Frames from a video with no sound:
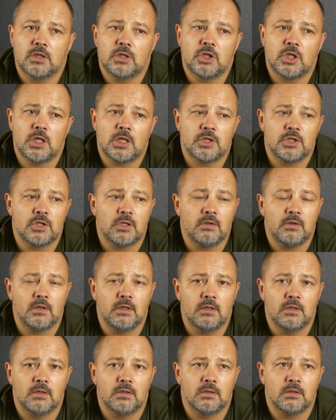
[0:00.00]
charger.
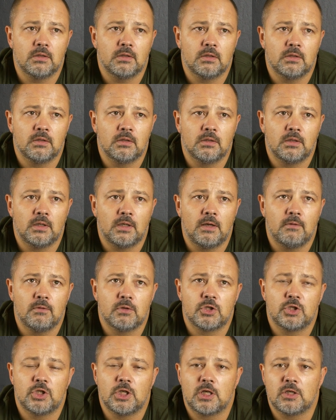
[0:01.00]
I
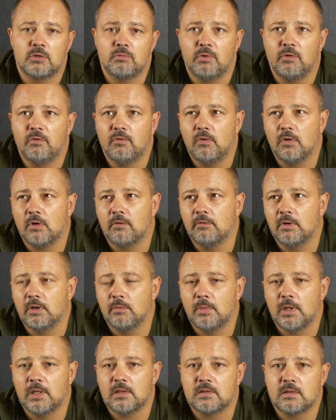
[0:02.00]
was charged before with
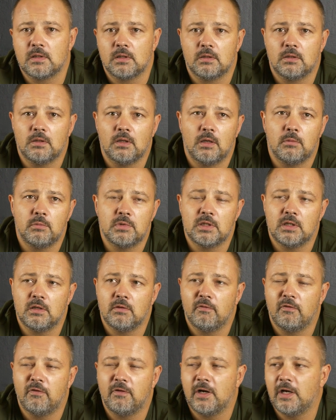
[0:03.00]
my son
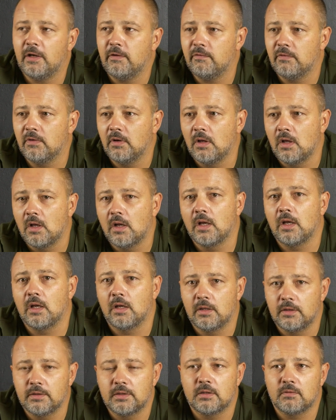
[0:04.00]
MCM5
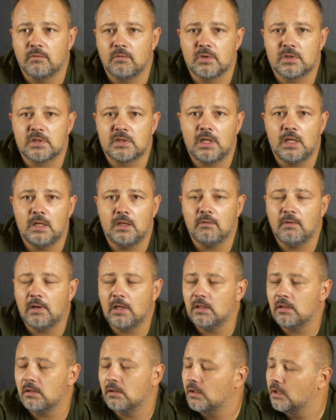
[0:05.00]
and it was take
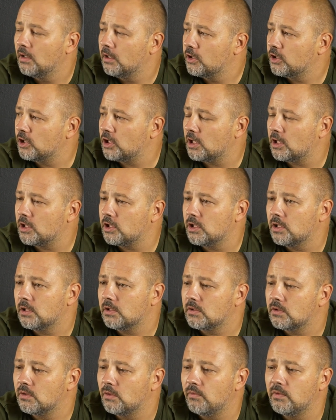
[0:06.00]
that
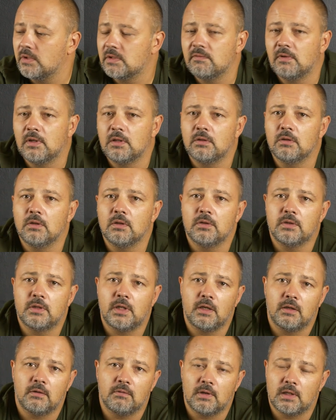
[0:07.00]
charging, so this one don't
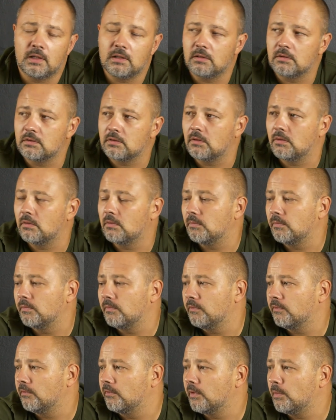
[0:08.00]
take that. So
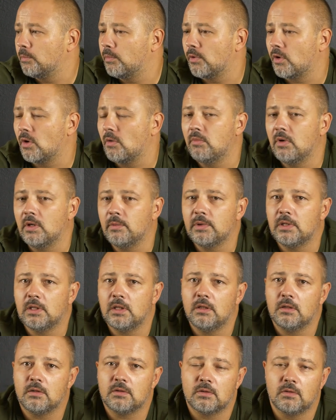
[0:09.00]
the problem
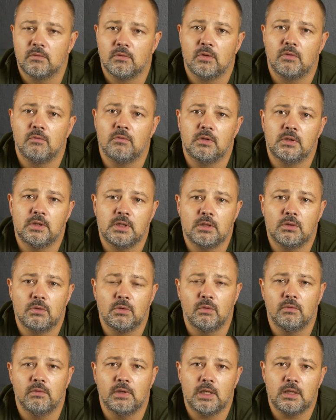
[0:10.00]
here, so you will need
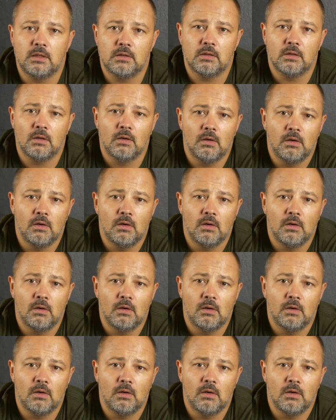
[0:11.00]
to wait